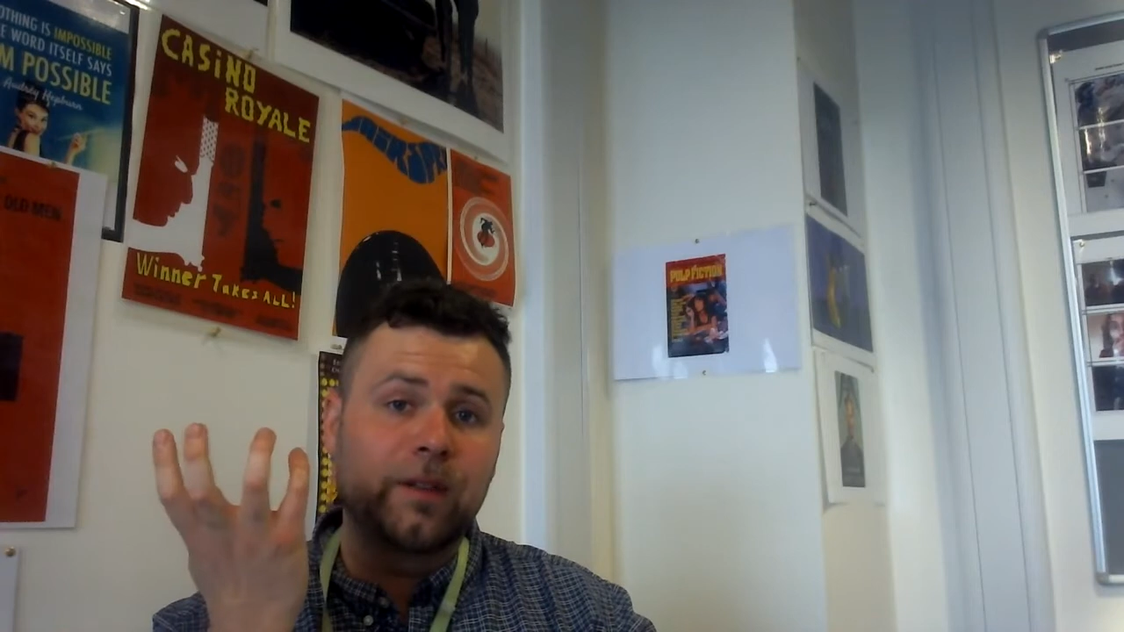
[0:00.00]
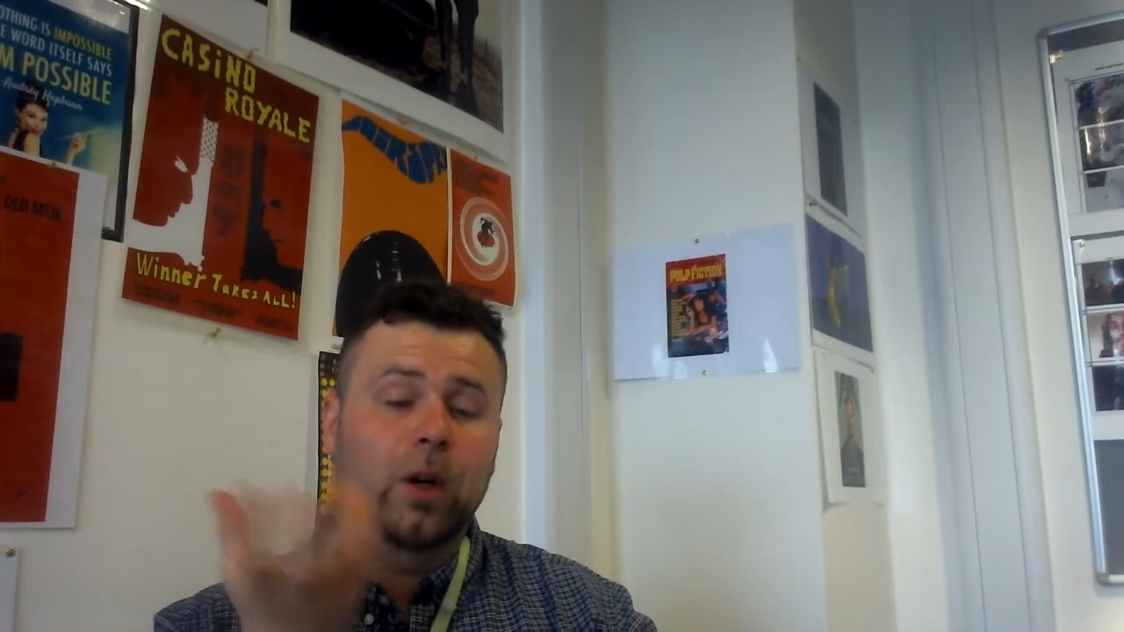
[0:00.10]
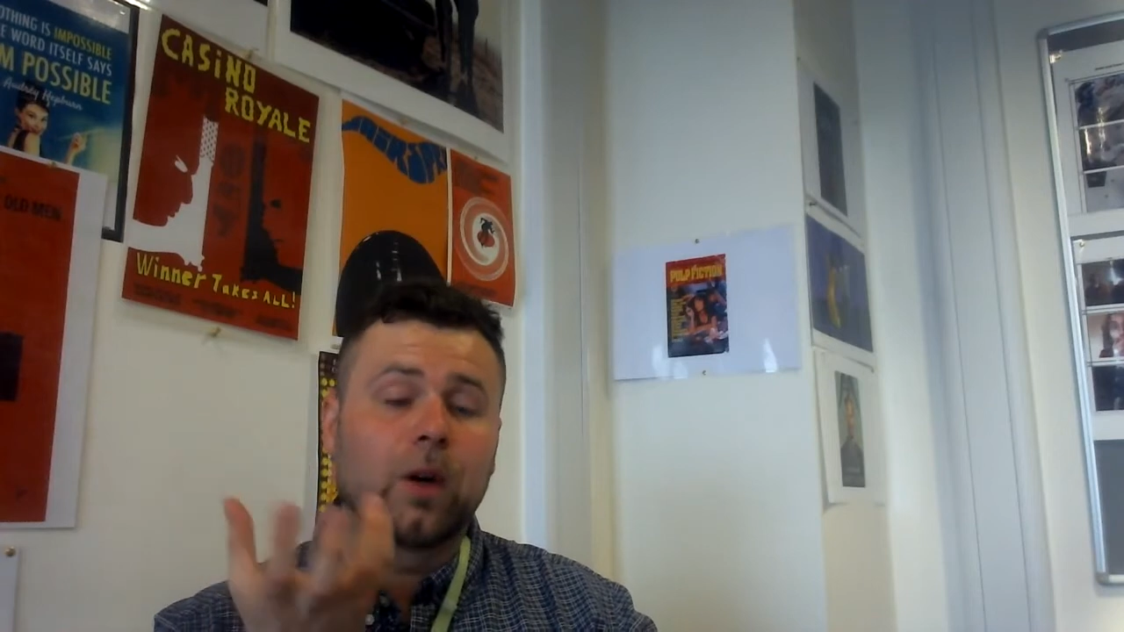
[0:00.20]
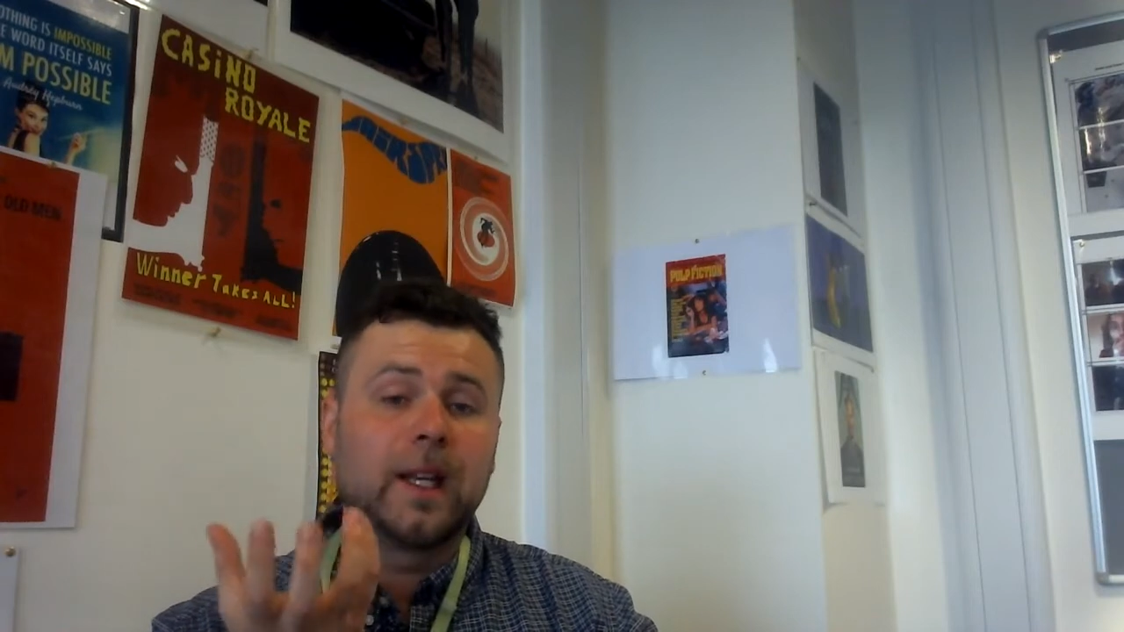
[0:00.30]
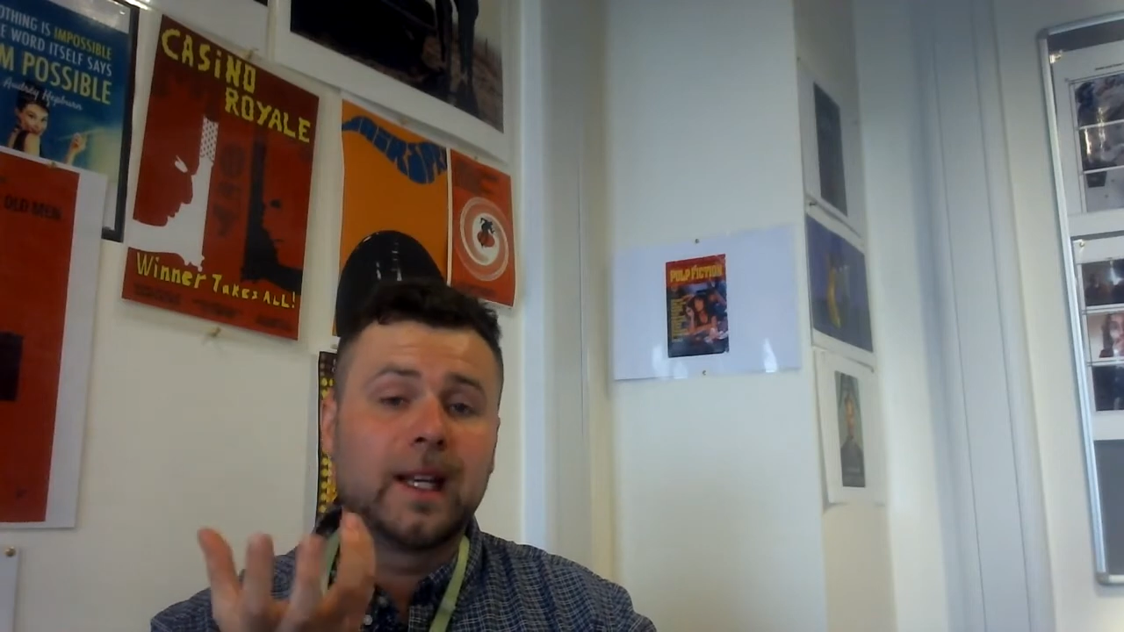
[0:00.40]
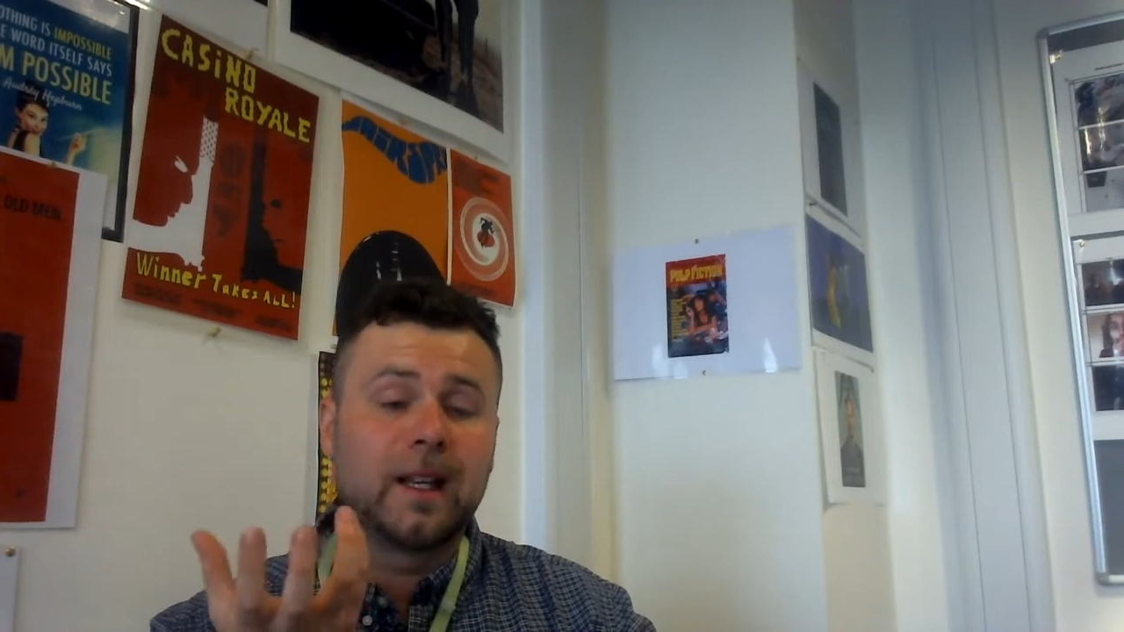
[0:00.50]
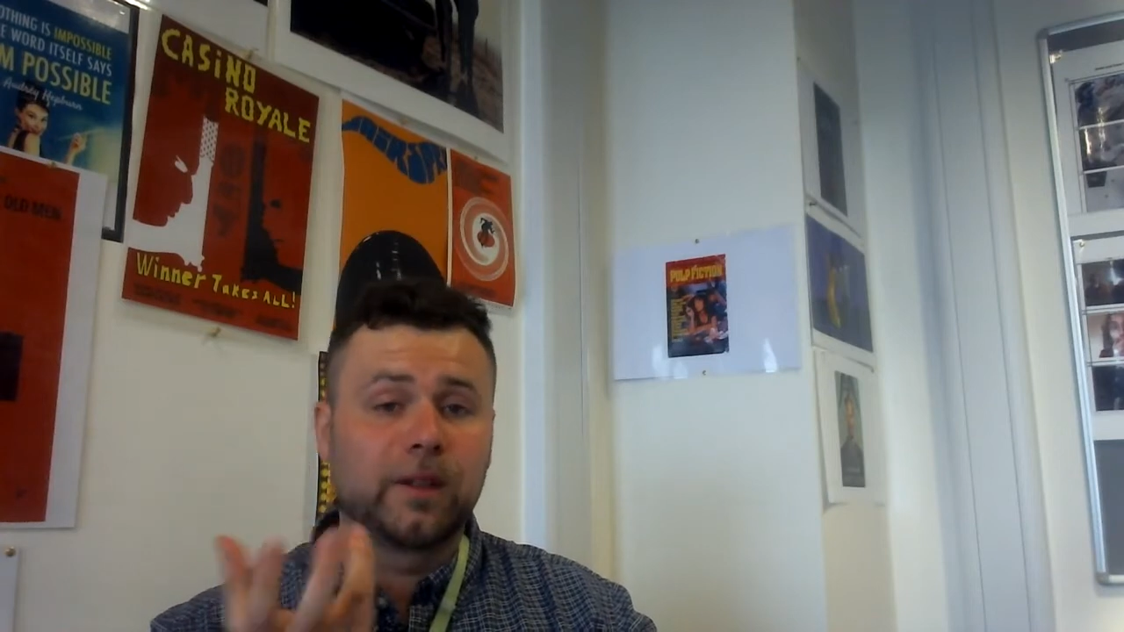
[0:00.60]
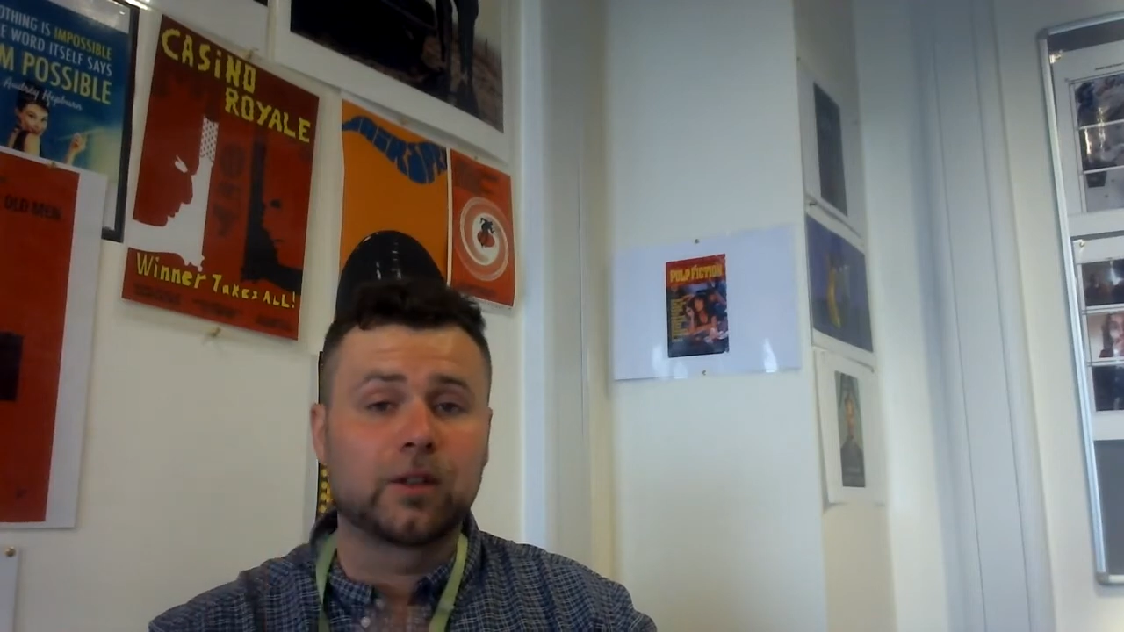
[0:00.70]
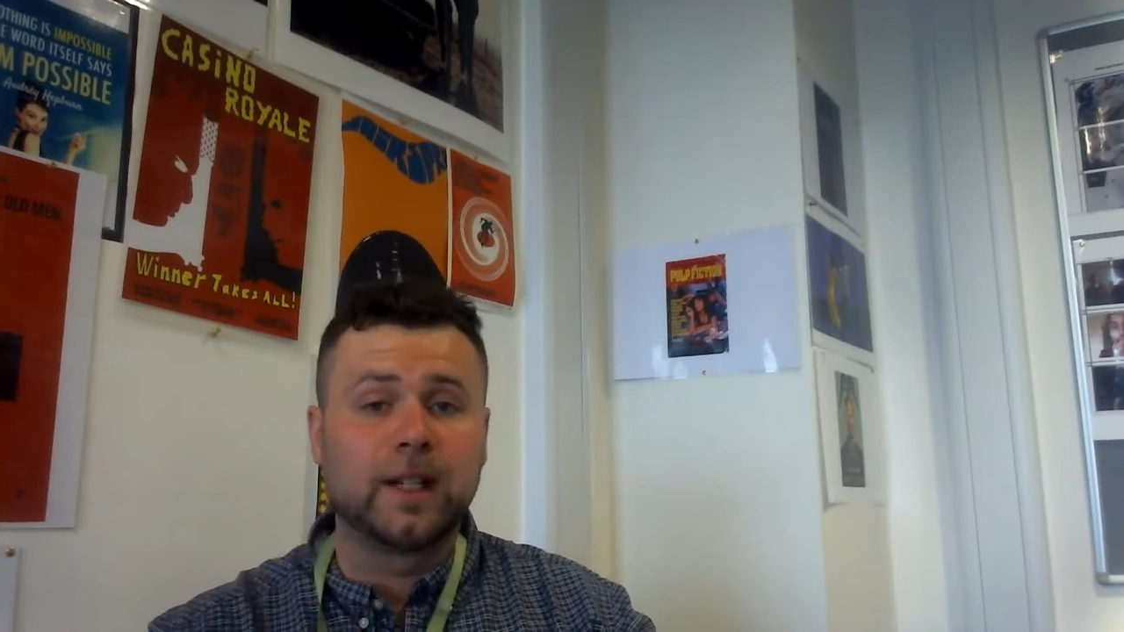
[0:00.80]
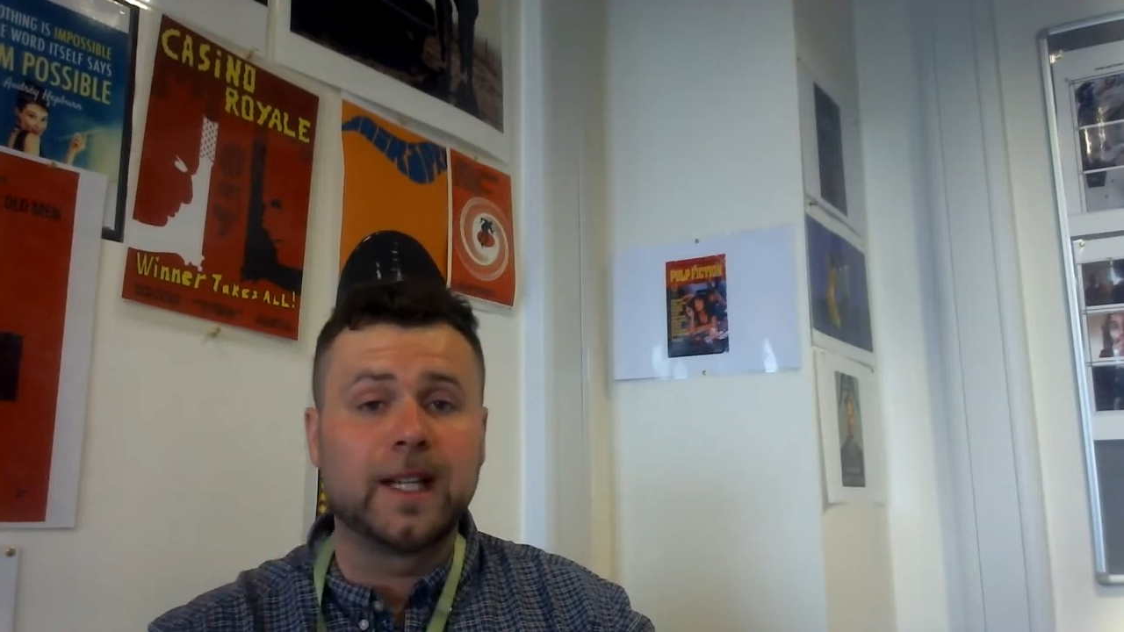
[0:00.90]
your A-level
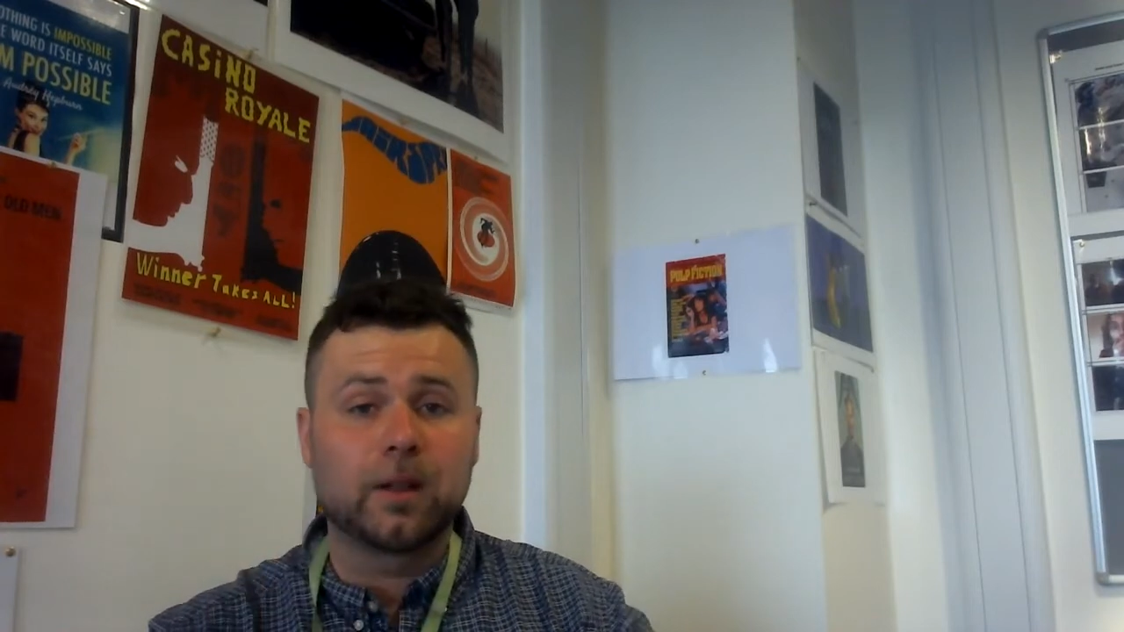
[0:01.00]
grade